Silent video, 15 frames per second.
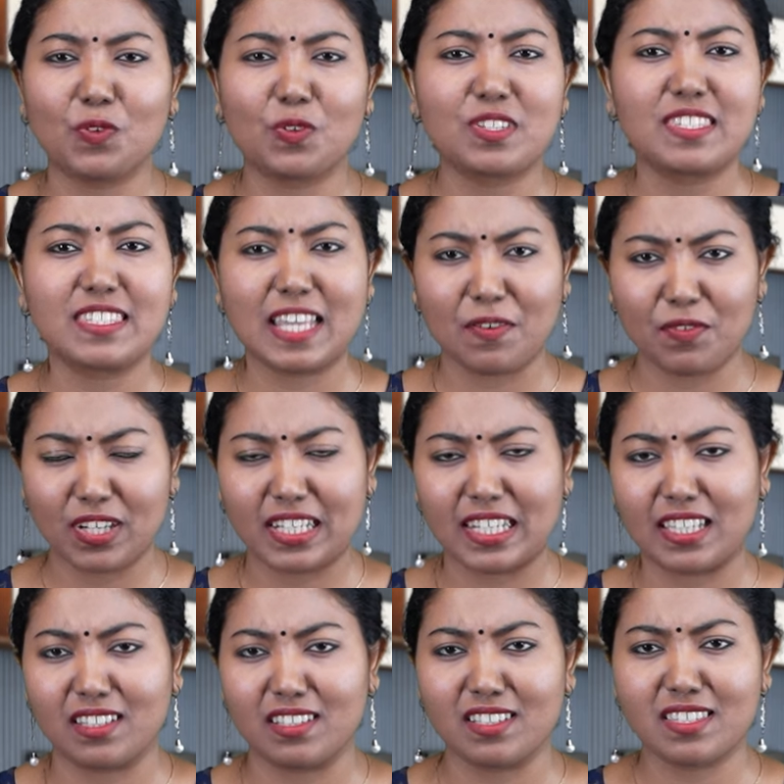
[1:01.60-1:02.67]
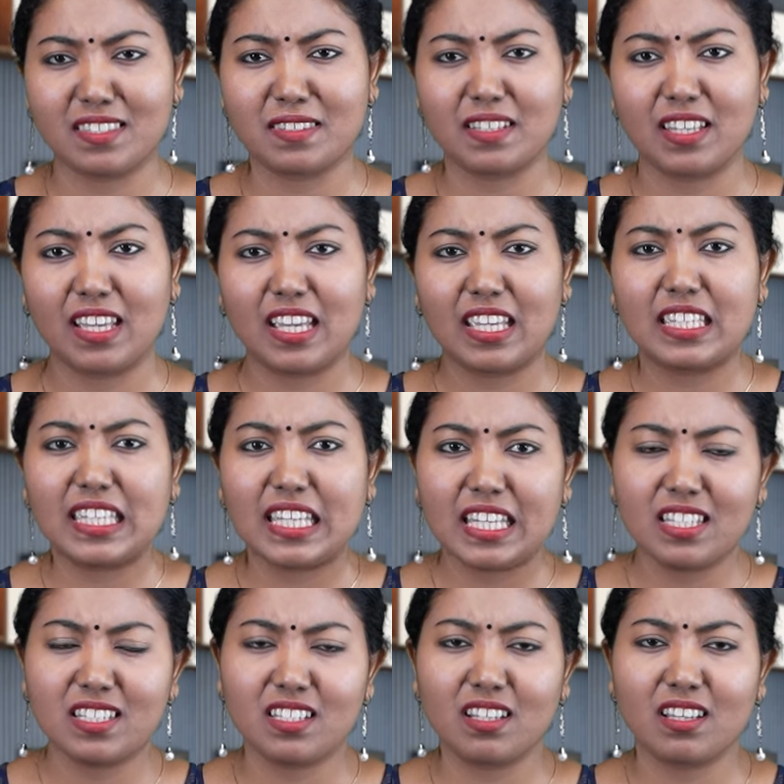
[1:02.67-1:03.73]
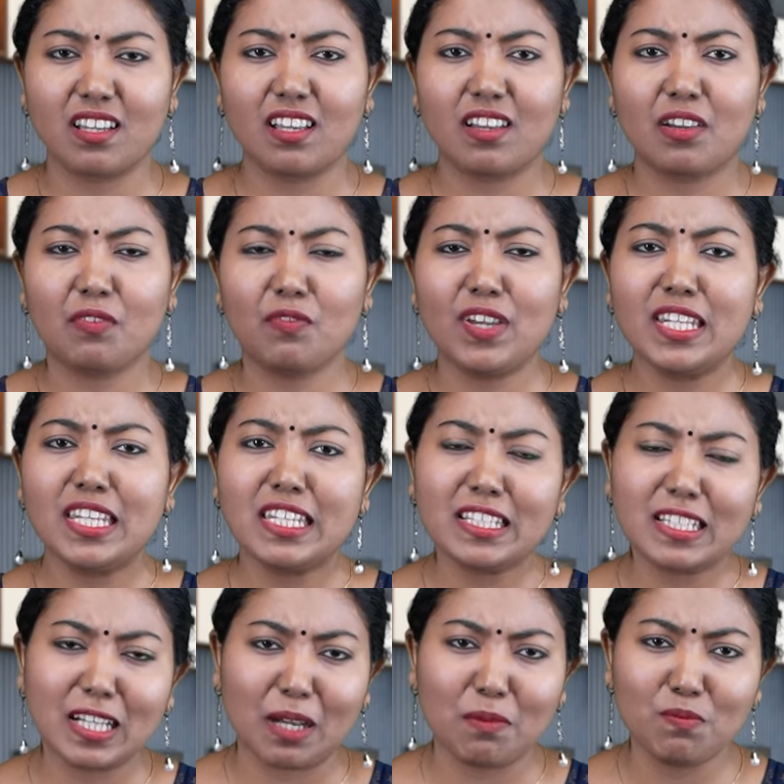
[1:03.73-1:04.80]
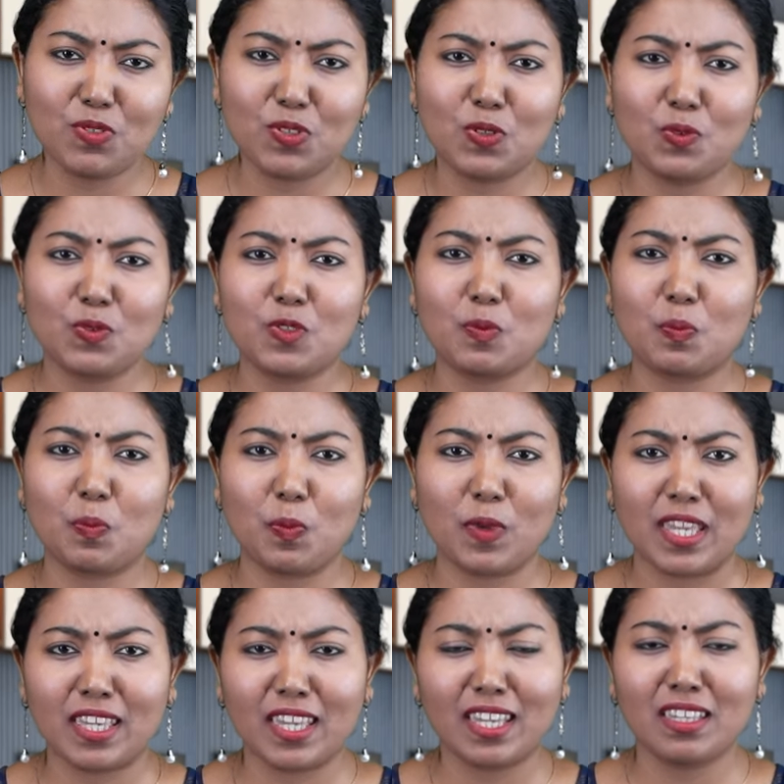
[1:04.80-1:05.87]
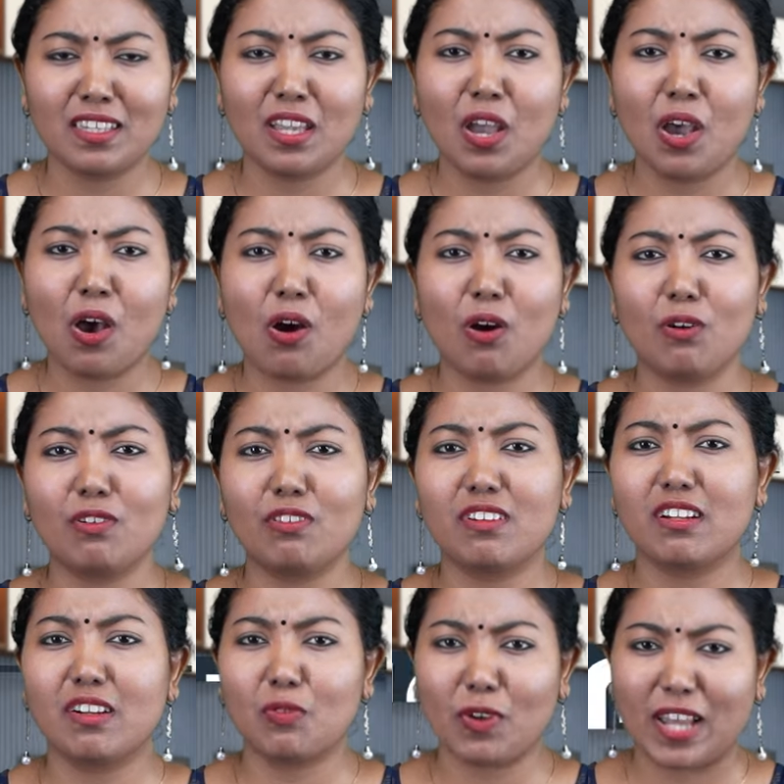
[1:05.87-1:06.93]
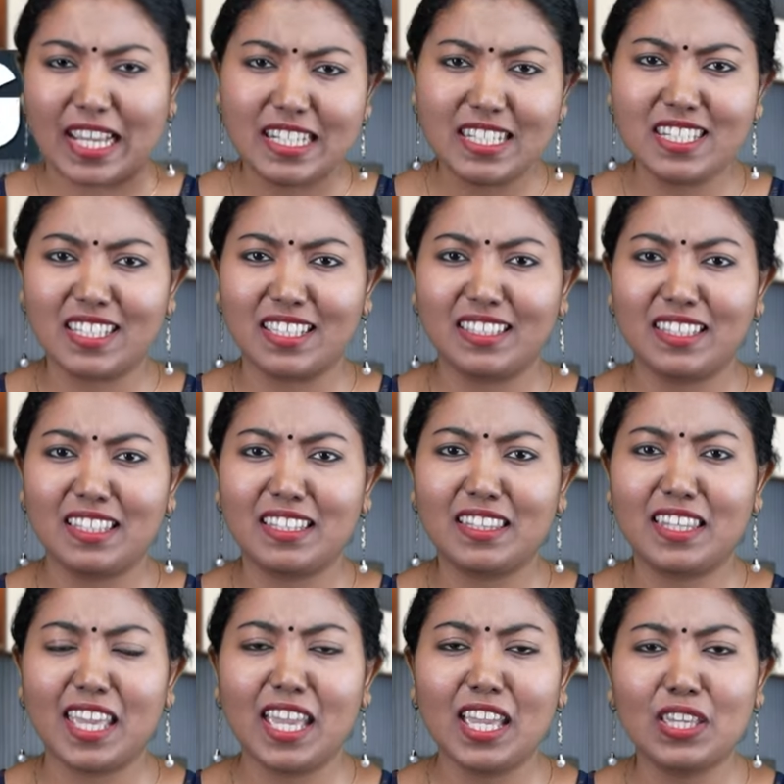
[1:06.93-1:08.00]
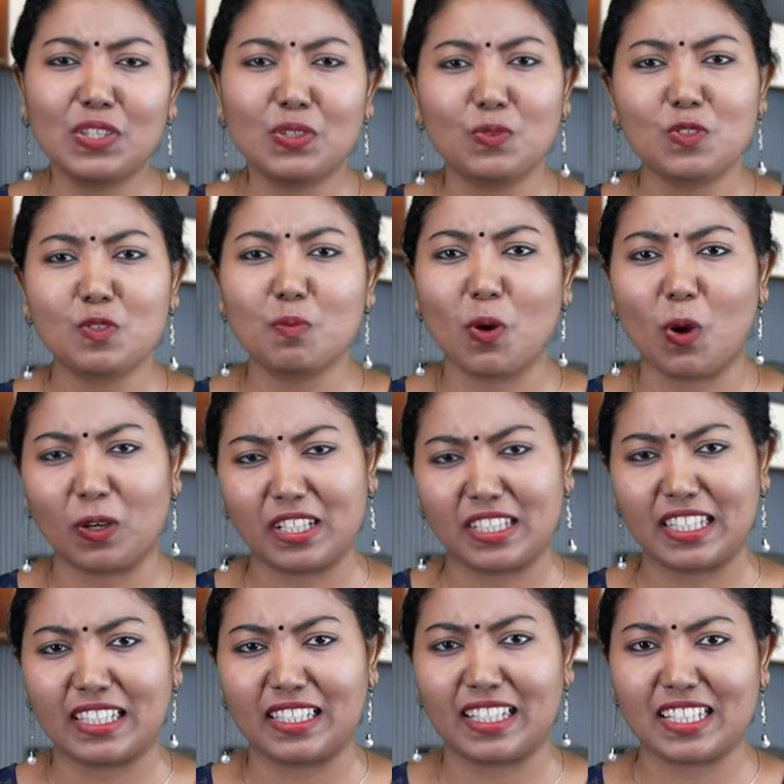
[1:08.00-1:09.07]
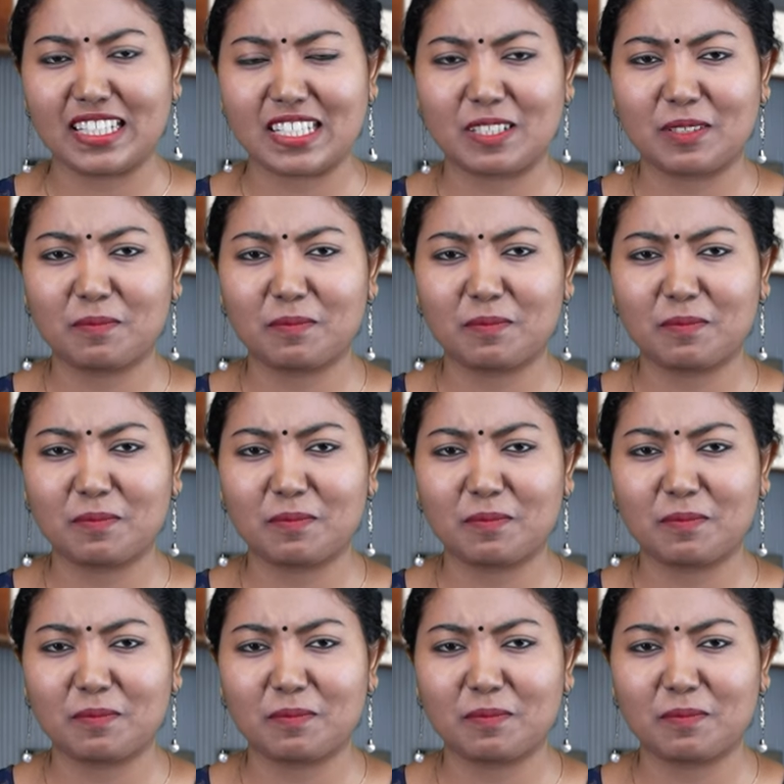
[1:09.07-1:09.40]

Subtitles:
for several years, yet when it comes to speaking or writing, they use broken English.